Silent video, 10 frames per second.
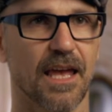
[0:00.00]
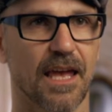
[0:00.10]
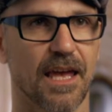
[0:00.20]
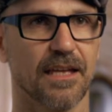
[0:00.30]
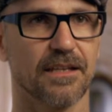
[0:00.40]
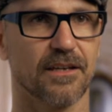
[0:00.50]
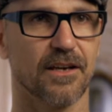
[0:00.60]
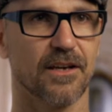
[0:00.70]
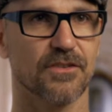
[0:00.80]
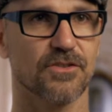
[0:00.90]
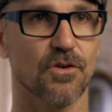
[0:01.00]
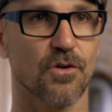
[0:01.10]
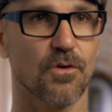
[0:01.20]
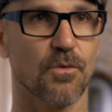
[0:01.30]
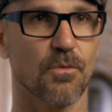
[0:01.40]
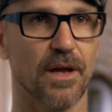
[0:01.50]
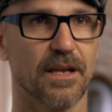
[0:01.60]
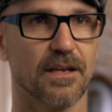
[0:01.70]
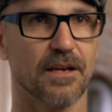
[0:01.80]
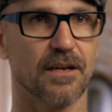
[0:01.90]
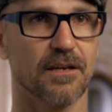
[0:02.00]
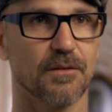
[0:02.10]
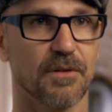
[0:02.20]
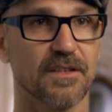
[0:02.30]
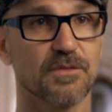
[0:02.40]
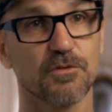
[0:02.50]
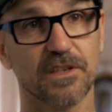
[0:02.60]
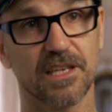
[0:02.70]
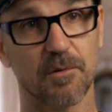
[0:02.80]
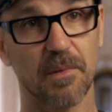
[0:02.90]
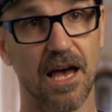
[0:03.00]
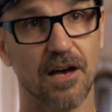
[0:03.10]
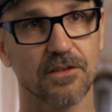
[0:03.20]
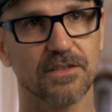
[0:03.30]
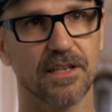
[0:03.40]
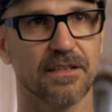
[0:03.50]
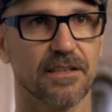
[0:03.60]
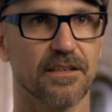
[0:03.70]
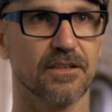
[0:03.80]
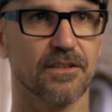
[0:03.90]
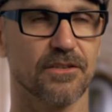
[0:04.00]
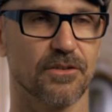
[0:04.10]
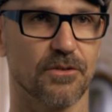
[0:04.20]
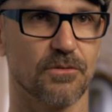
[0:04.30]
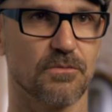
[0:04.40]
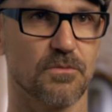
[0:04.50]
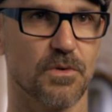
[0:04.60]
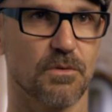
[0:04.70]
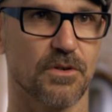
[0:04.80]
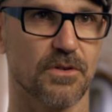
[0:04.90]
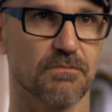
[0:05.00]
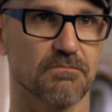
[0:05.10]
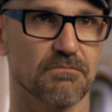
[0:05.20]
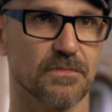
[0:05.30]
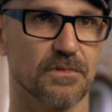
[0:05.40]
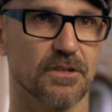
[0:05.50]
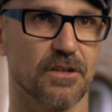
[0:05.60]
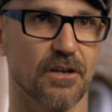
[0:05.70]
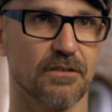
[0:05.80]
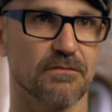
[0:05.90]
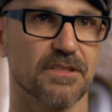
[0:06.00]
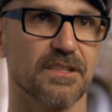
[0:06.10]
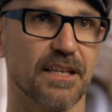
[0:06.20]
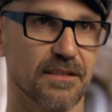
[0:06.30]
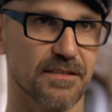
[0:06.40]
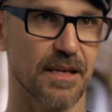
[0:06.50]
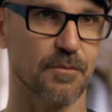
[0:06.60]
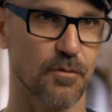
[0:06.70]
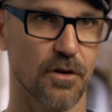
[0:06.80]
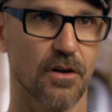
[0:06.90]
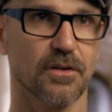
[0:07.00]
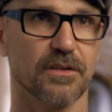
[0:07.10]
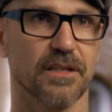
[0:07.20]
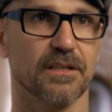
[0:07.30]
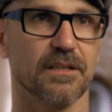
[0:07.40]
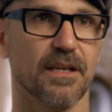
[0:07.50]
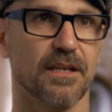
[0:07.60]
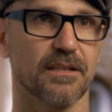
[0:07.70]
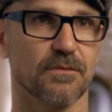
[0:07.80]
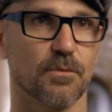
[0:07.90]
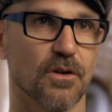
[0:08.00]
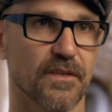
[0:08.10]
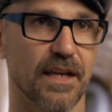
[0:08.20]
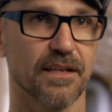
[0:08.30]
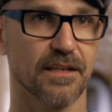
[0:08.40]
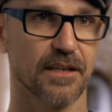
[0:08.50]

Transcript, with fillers: And uh, so when uh, when this movie came about, and uh, you know, we were gonna stay in the same world and and world that